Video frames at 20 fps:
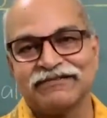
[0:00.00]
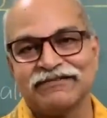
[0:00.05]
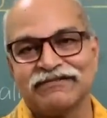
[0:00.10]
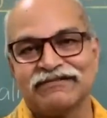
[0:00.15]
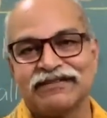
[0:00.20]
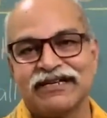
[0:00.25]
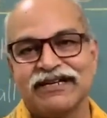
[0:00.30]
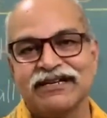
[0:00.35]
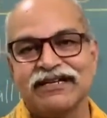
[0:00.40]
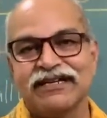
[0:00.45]

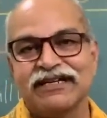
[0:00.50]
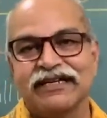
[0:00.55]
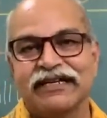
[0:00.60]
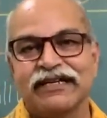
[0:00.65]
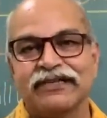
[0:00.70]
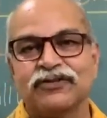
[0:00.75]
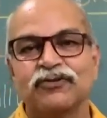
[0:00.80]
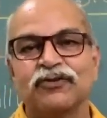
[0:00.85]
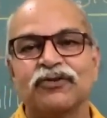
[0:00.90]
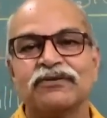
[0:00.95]
right?
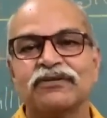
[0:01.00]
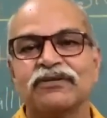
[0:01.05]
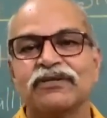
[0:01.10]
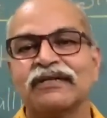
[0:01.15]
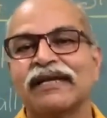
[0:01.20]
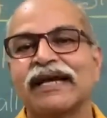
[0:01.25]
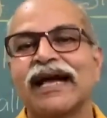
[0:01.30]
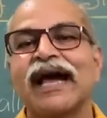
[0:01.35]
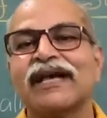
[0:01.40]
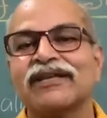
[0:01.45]
It's
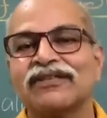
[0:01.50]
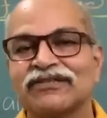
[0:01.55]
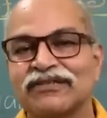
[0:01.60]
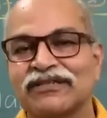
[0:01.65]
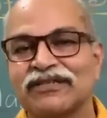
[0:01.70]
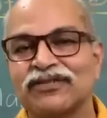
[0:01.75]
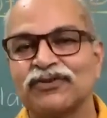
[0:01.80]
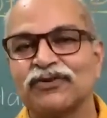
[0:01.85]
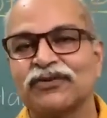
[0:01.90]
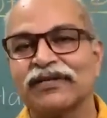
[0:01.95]
not gas,
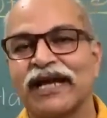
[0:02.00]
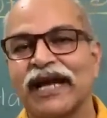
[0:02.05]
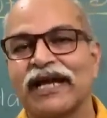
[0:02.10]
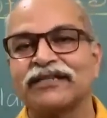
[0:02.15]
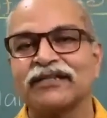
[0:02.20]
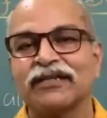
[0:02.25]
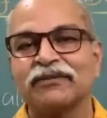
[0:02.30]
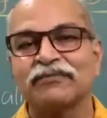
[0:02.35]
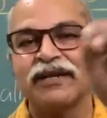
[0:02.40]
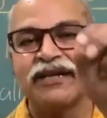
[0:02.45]
it's not
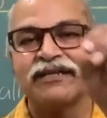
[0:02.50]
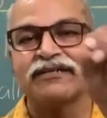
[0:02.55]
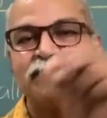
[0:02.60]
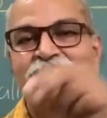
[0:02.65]
atom.